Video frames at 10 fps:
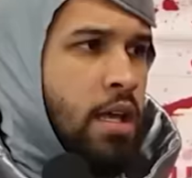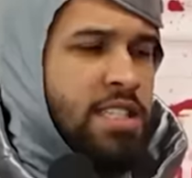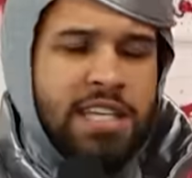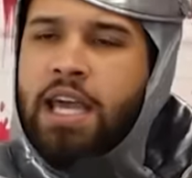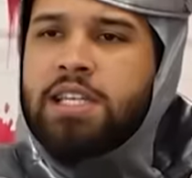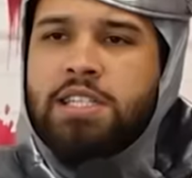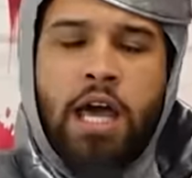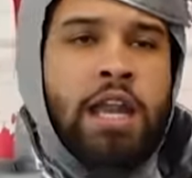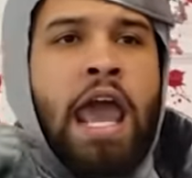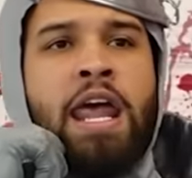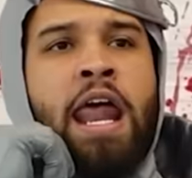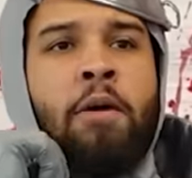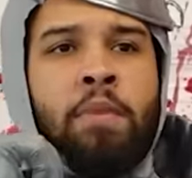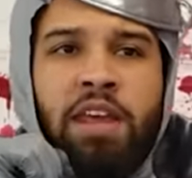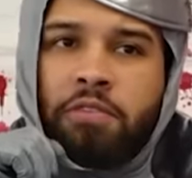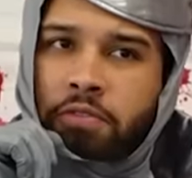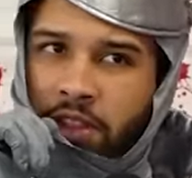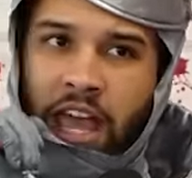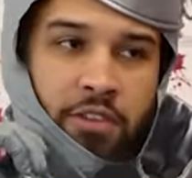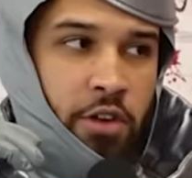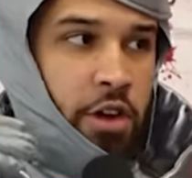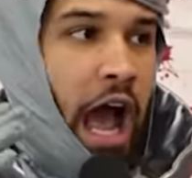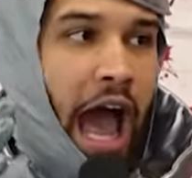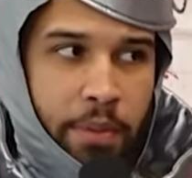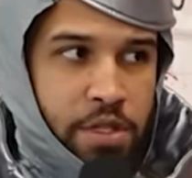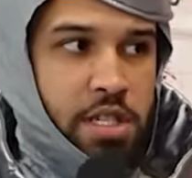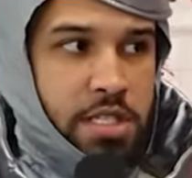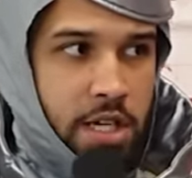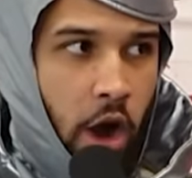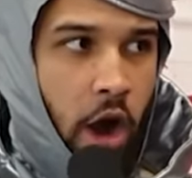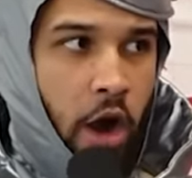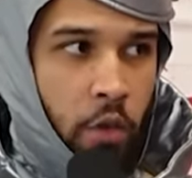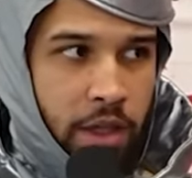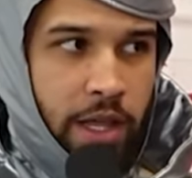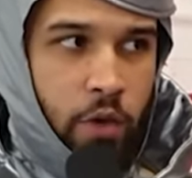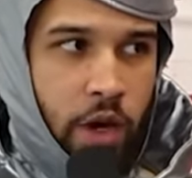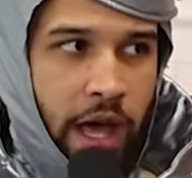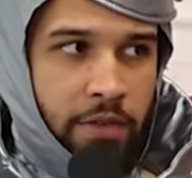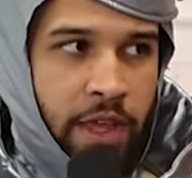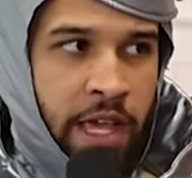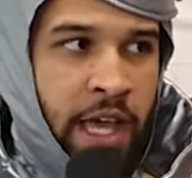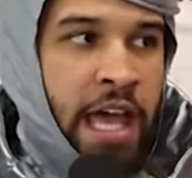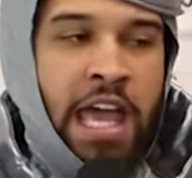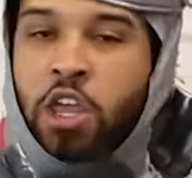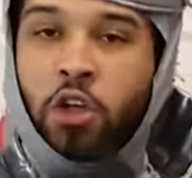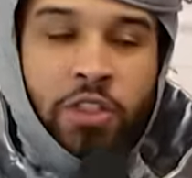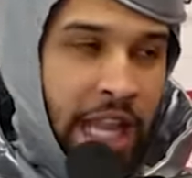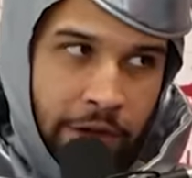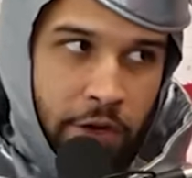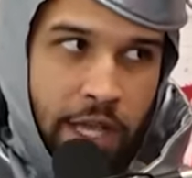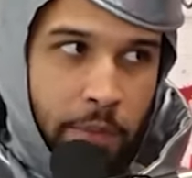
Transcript: Second to none. And how many flavor options there are with Liquid IV, you'll never get